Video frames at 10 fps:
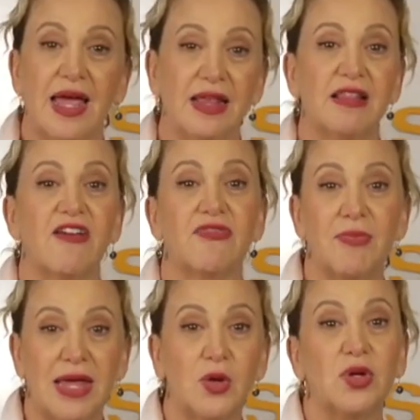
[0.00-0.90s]
love
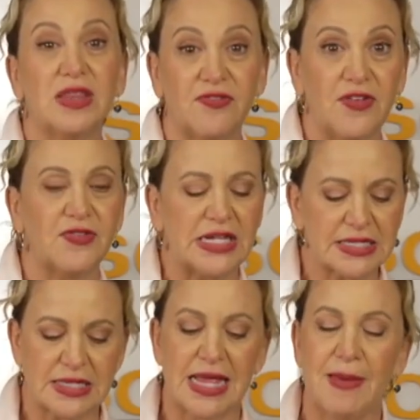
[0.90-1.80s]
mayo in the
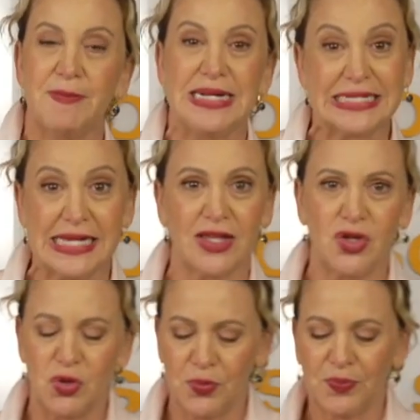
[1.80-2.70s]
50s. Let me tell
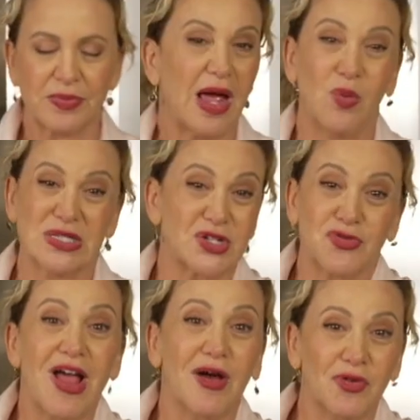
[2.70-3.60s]
you, I wasn't
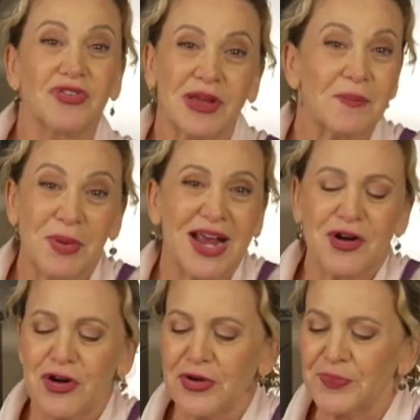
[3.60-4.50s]
around, but I
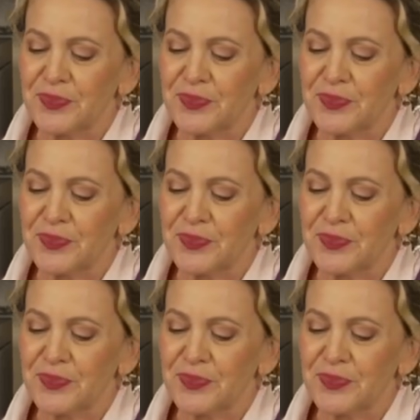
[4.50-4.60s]
heard.